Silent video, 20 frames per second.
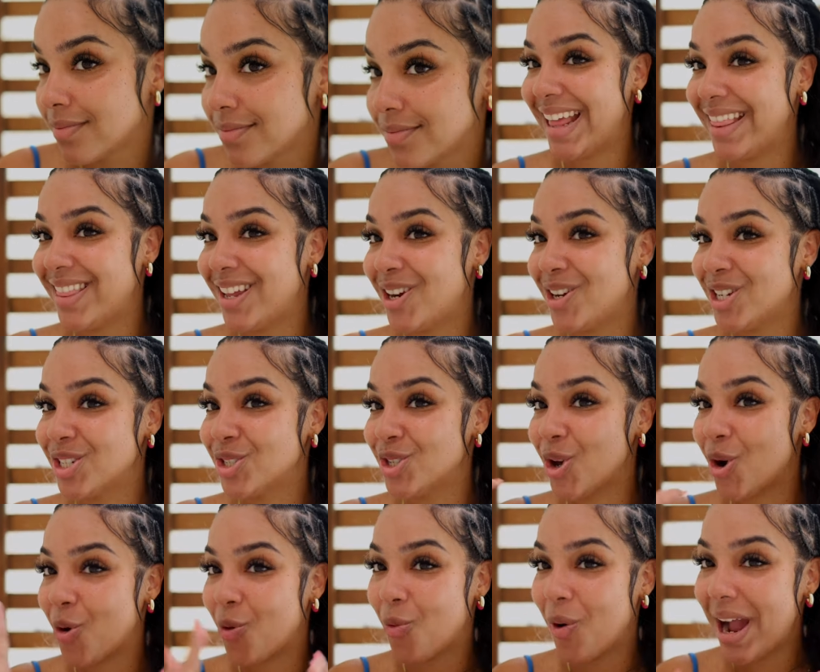And there is
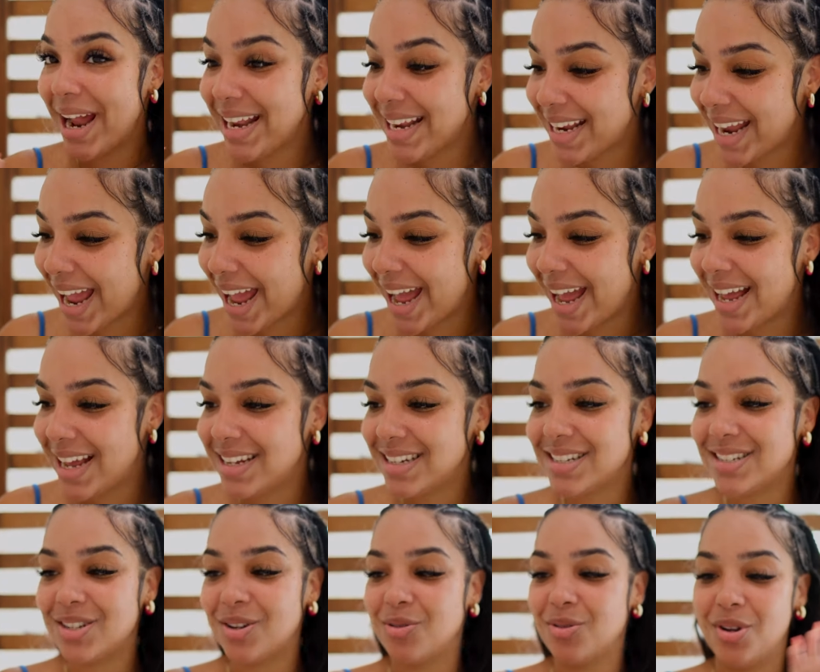no white
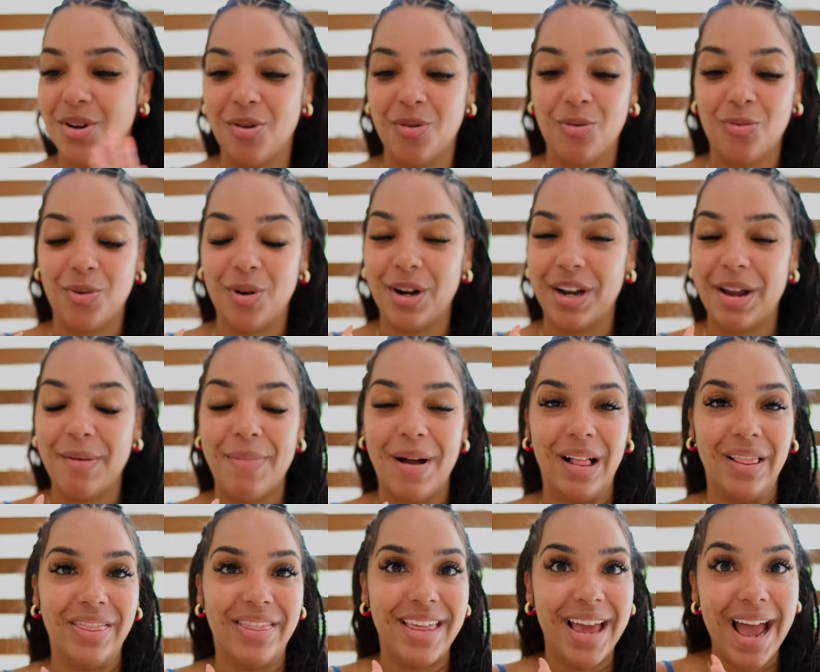cast, so don't worry
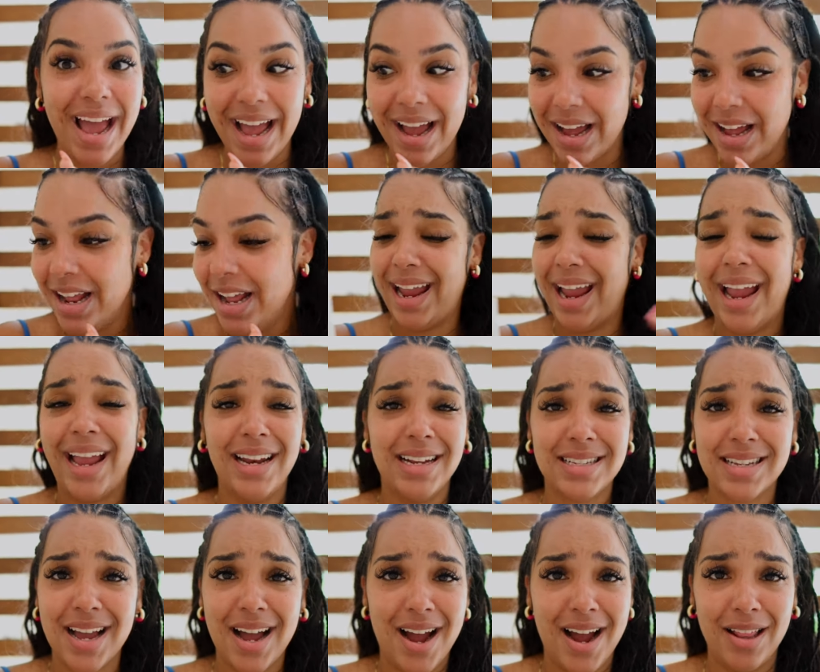about that. And
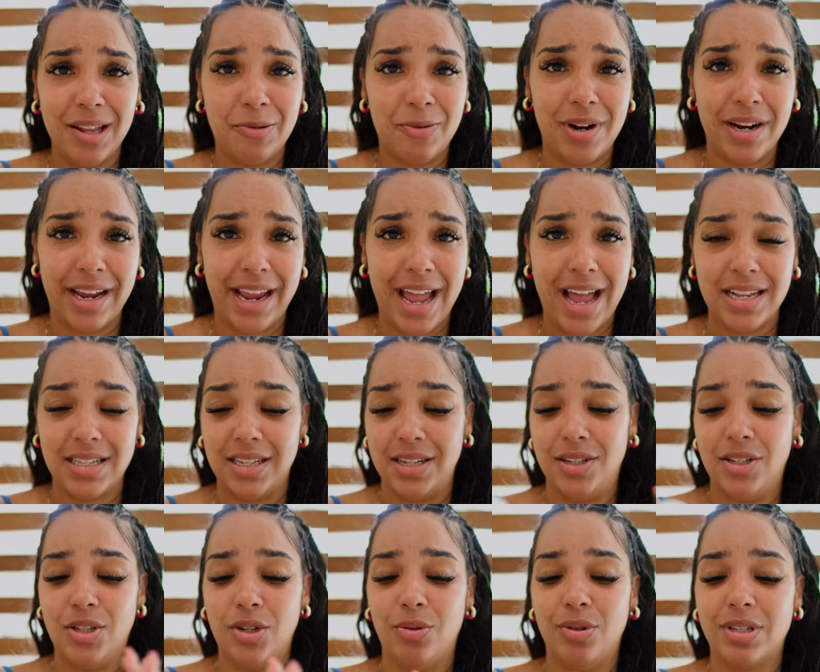it's got hyaluronic
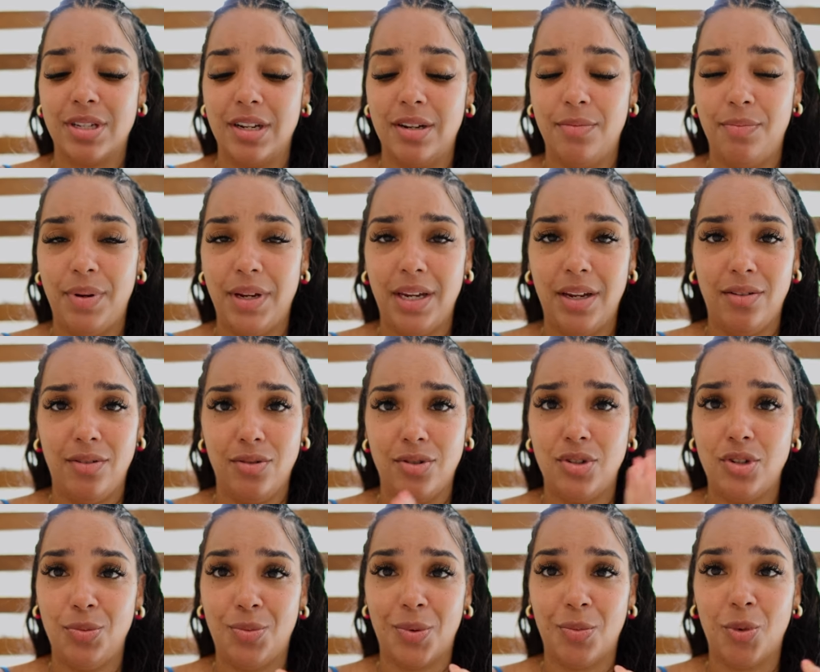acid, so it's gonna be
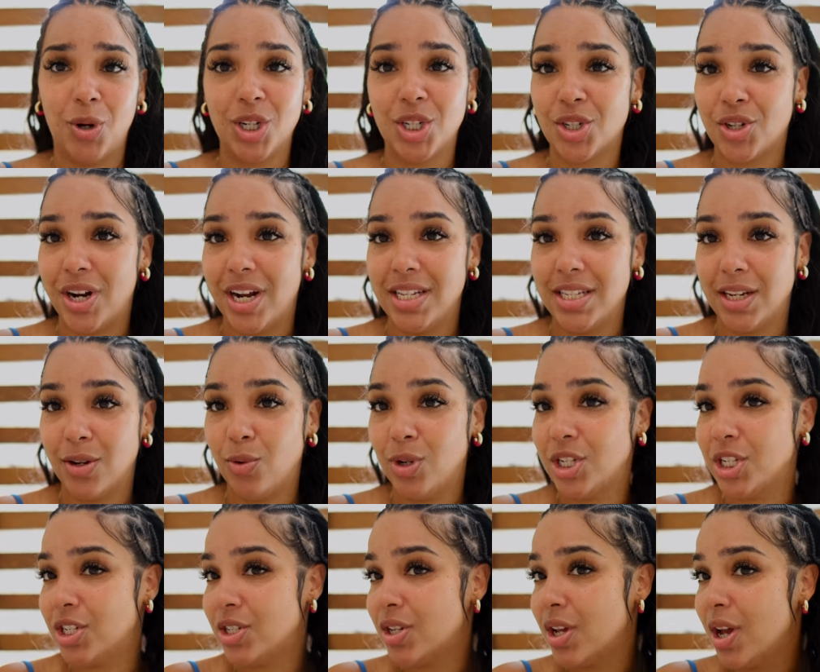super moisturizing,
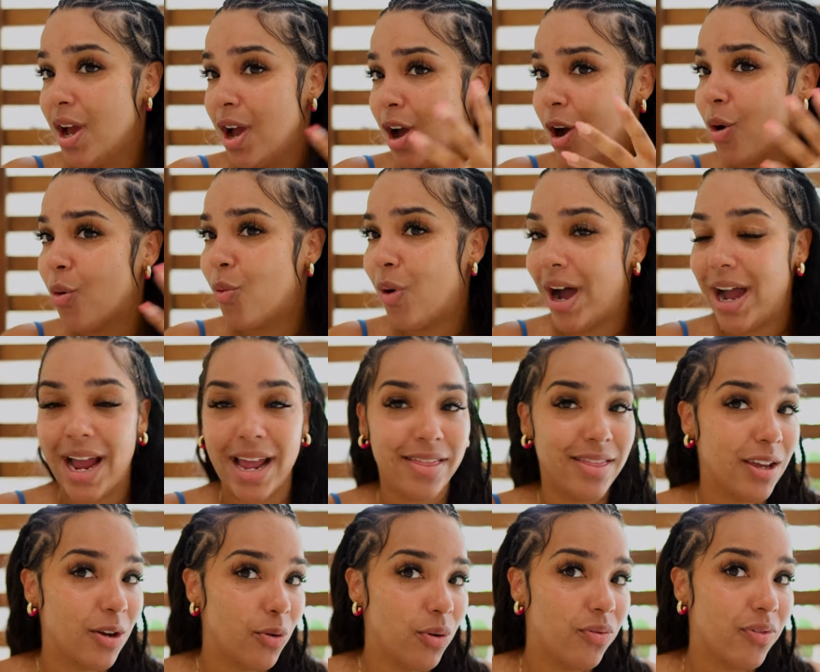which is why I
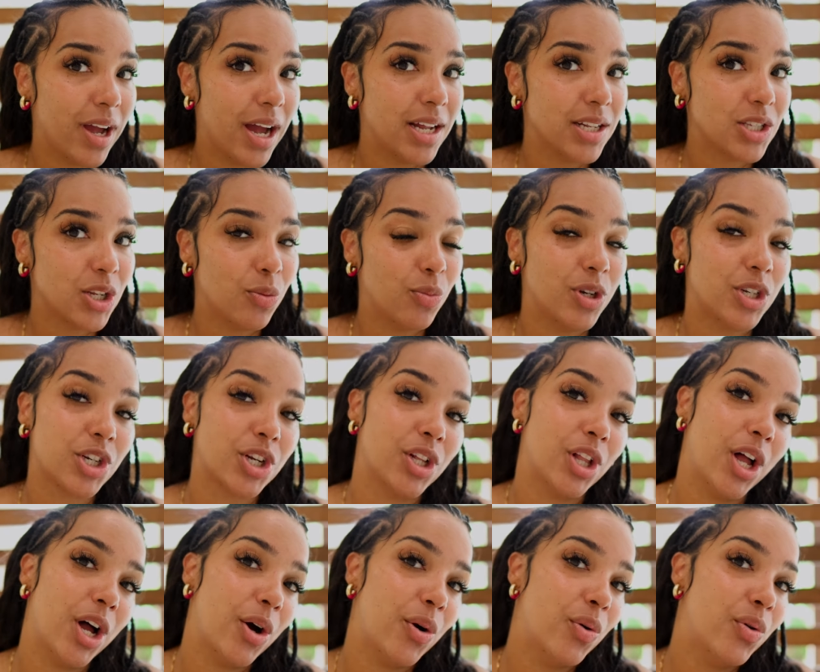think we've got so much
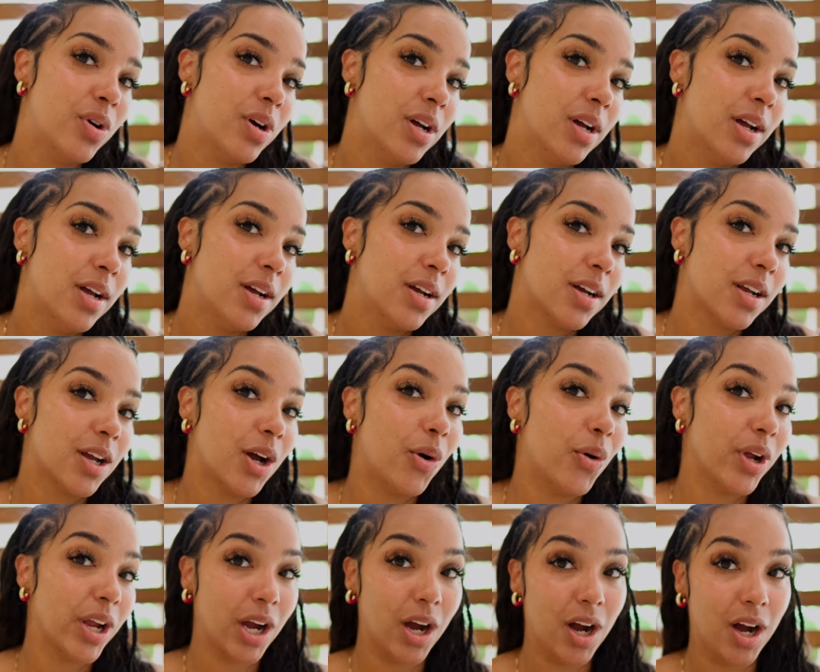glow
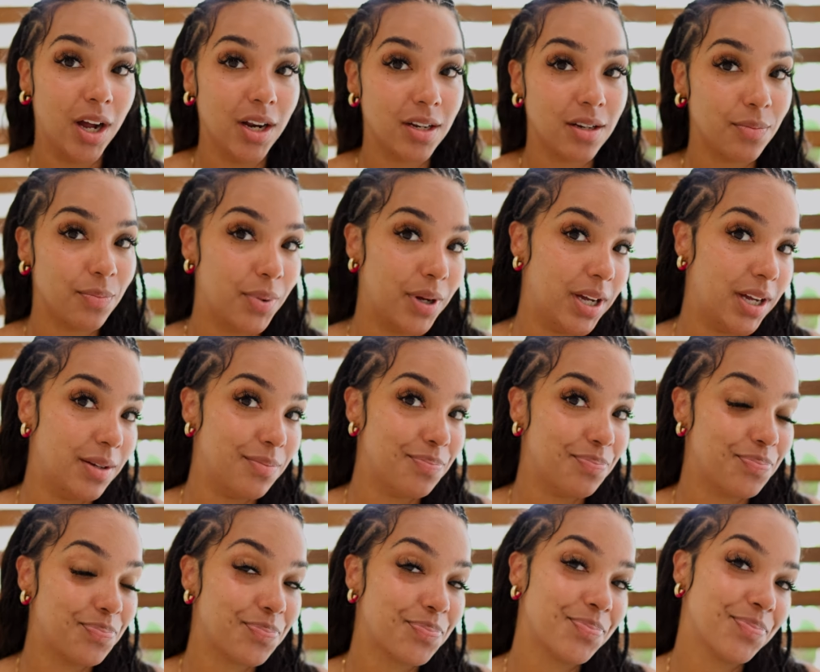going on. But
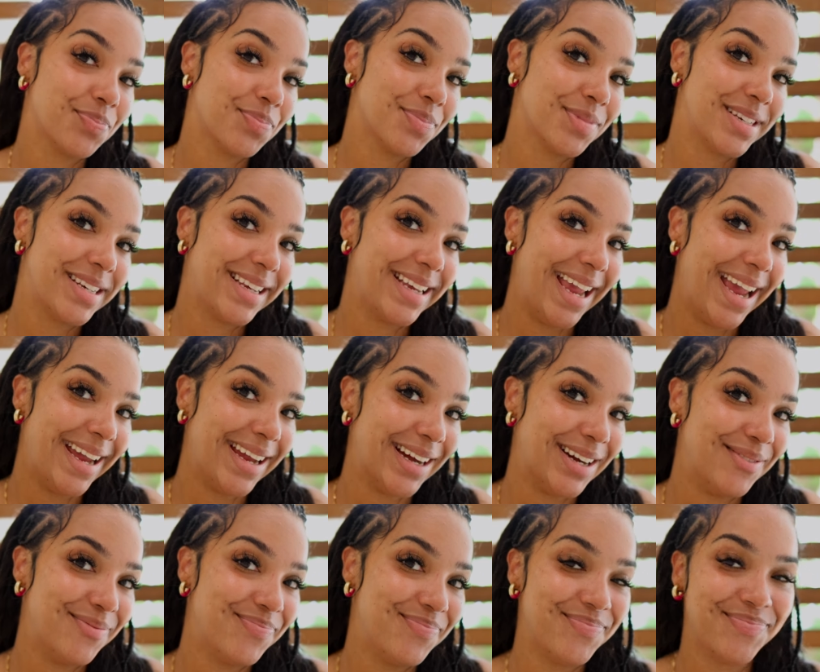yeah.
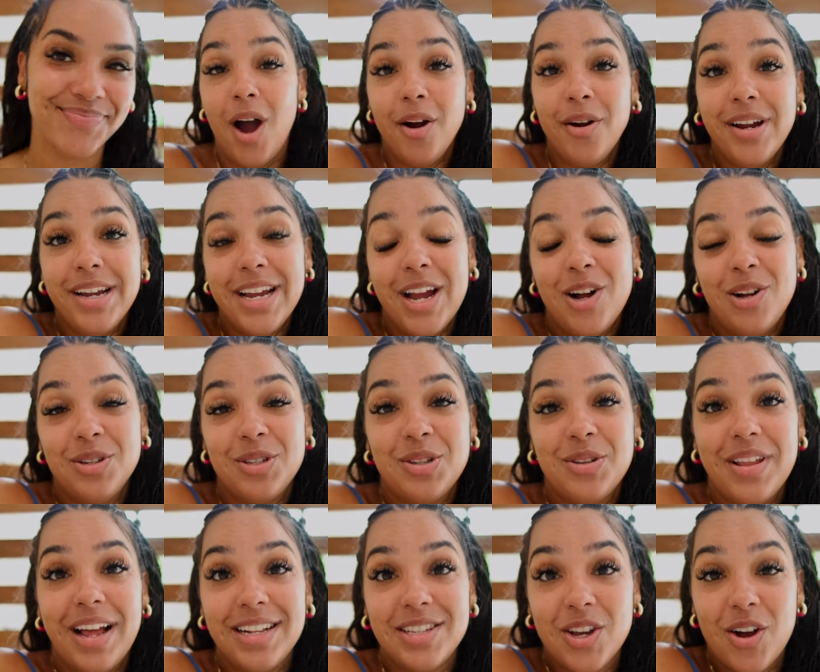Alright y'all, so
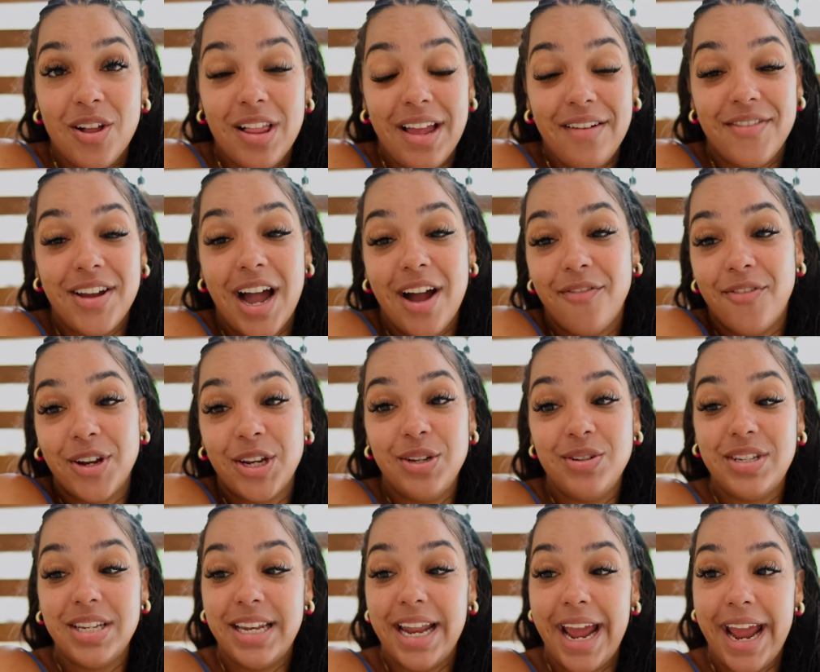that's all I've got for you
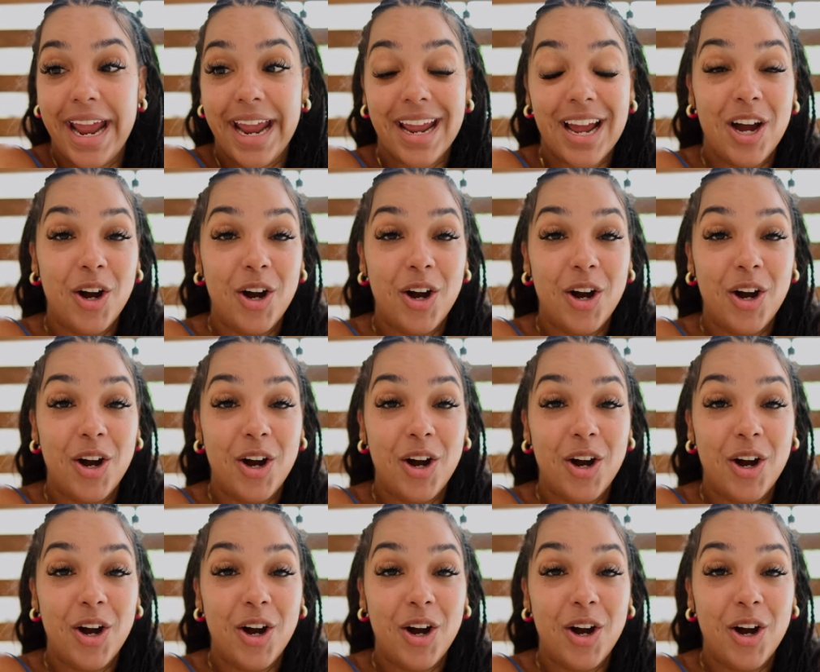today.